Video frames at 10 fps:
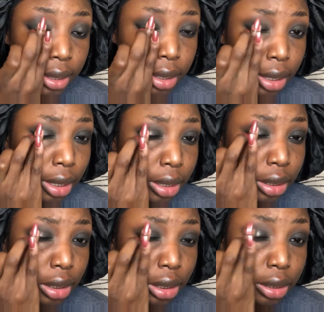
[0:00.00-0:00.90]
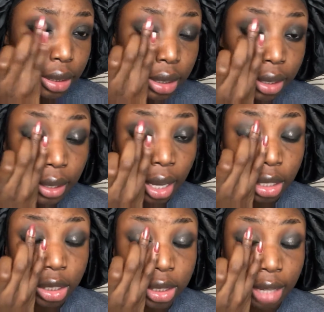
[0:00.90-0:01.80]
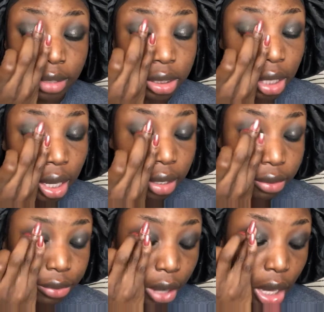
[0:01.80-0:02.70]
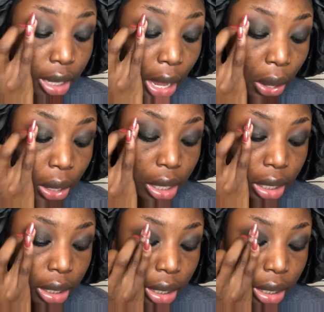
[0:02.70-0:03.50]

These colors have a ton of fallout,